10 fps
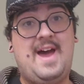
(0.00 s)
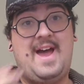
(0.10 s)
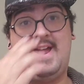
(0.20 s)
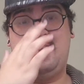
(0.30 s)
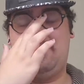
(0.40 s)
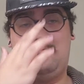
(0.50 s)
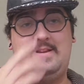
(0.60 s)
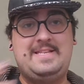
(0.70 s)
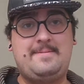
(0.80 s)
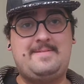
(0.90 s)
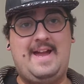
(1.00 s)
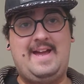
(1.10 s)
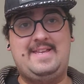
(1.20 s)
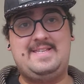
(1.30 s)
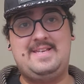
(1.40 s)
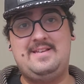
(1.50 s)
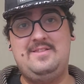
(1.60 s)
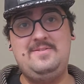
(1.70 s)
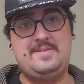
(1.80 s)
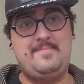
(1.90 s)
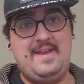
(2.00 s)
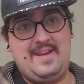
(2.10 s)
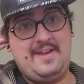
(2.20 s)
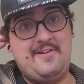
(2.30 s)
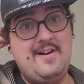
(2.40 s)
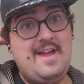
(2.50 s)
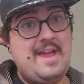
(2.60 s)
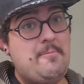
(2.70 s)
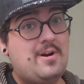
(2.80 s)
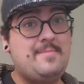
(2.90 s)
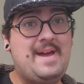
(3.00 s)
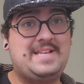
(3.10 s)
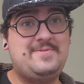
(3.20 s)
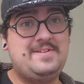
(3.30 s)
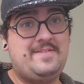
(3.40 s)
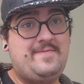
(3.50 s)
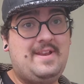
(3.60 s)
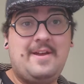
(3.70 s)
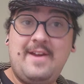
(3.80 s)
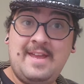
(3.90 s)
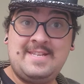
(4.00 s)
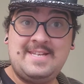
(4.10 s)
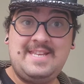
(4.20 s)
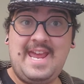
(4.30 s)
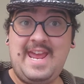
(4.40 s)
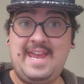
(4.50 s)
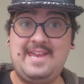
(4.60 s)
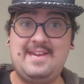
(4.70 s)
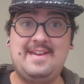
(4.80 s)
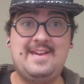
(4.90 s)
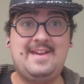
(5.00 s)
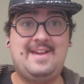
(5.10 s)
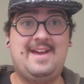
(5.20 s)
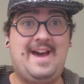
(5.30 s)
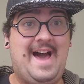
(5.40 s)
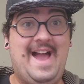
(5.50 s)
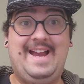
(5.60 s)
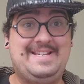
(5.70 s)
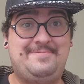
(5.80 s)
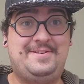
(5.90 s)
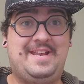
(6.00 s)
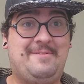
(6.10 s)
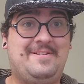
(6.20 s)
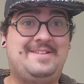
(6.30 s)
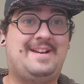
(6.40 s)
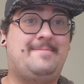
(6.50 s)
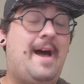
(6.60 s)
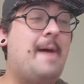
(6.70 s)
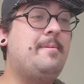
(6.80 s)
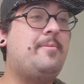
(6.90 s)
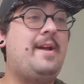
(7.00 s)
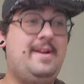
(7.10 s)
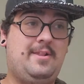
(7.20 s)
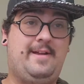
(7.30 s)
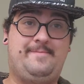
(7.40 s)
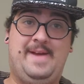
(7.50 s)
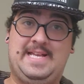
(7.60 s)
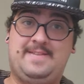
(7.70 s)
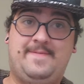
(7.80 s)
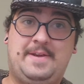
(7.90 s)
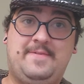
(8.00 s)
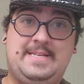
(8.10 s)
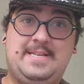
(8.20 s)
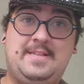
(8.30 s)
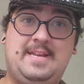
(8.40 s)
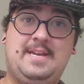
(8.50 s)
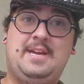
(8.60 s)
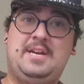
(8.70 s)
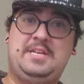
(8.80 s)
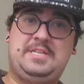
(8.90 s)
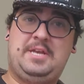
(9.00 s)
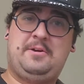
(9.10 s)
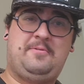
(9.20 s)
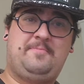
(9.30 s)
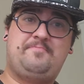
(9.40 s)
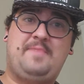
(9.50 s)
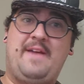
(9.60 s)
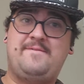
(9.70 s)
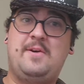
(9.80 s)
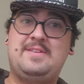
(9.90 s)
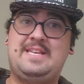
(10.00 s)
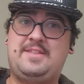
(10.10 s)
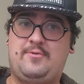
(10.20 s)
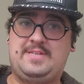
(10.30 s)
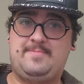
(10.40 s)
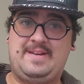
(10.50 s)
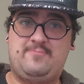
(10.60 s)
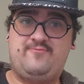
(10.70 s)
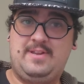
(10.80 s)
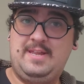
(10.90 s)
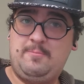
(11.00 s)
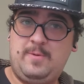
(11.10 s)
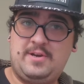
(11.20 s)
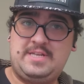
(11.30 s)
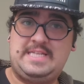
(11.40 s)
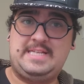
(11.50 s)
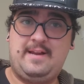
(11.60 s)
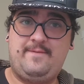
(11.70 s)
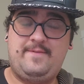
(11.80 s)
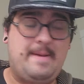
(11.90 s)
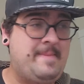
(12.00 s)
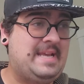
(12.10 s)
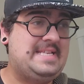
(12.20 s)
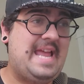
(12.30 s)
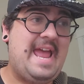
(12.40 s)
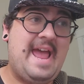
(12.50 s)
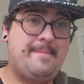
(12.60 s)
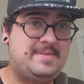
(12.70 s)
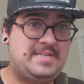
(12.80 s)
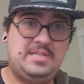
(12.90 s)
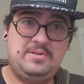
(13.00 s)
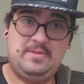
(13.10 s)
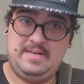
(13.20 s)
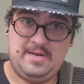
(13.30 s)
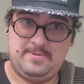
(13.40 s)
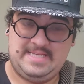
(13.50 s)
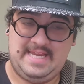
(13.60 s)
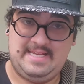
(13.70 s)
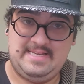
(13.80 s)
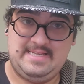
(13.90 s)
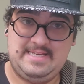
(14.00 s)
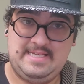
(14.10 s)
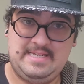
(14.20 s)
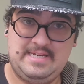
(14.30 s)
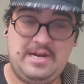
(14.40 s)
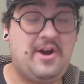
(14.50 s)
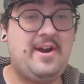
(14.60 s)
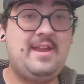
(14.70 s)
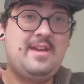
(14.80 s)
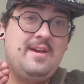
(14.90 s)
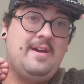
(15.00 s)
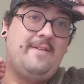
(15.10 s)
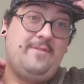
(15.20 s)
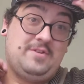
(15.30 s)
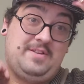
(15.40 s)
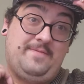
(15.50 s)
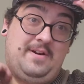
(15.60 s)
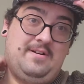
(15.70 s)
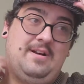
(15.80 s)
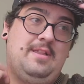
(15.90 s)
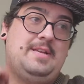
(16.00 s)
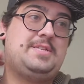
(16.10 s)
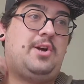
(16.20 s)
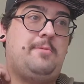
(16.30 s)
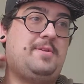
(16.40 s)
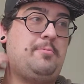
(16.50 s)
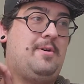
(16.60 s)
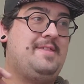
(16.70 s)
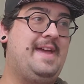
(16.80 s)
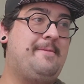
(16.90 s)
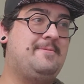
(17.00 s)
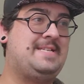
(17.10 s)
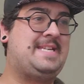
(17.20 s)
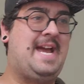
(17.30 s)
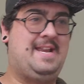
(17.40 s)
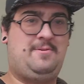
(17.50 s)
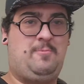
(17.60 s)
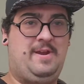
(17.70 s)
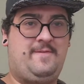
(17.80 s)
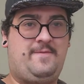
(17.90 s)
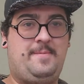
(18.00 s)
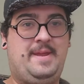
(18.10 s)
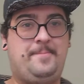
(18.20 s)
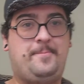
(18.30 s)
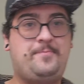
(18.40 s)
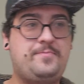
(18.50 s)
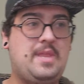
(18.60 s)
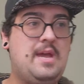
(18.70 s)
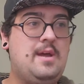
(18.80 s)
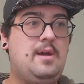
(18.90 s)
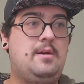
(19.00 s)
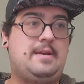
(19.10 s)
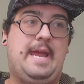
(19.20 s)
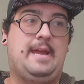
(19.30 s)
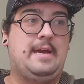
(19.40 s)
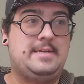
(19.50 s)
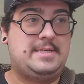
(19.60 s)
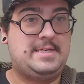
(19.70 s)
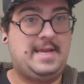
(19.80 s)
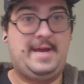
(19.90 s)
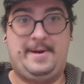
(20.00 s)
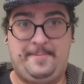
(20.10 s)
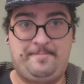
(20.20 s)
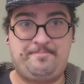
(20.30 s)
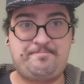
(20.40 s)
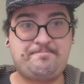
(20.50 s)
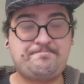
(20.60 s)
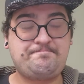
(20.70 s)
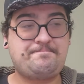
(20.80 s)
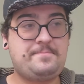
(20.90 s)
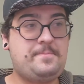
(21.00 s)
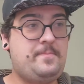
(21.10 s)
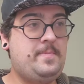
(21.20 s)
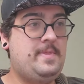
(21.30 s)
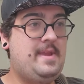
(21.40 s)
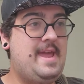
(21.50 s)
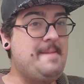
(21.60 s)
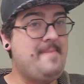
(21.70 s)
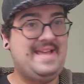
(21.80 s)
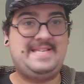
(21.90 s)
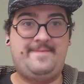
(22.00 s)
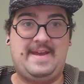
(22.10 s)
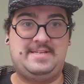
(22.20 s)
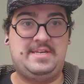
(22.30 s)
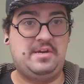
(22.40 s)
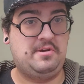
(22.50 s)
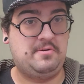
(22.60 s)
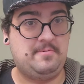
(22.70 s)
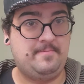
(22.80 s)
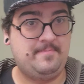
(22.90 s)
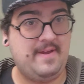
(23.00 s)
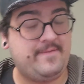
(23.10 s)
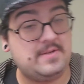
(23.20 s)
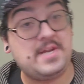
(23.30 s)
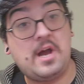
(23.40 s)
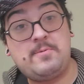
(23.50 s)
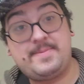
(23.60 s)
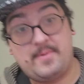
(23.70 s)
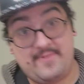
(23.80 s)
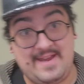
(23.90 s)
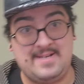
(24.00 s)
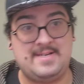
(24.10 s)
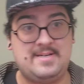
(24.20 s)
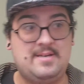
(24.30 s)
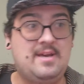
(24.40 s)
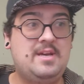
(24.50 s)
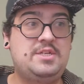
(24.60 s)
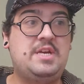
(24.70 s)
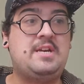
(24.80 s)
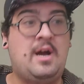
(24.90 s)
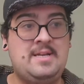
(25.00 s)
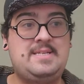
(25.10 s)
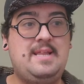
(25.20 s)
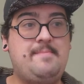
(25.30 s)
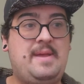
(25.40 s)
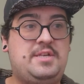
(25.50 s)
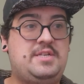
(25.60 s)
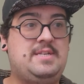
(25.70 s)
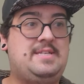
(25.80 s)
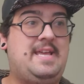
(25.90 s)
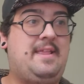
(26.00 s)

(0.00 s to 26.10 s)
Alright, what is up guys? Losermaniac here, and welcome back to another video. And today, I got some shit I want to talk about. I've been playing a lot of Mass Effect recently, so I've noticed that there was some really weird stuff that makes absolutely no sense. Alright? First of all, let's start with one that was kind of weird for me. Okay, so, in Mass Effect 2, if you talk with Miranda, she constantly mentions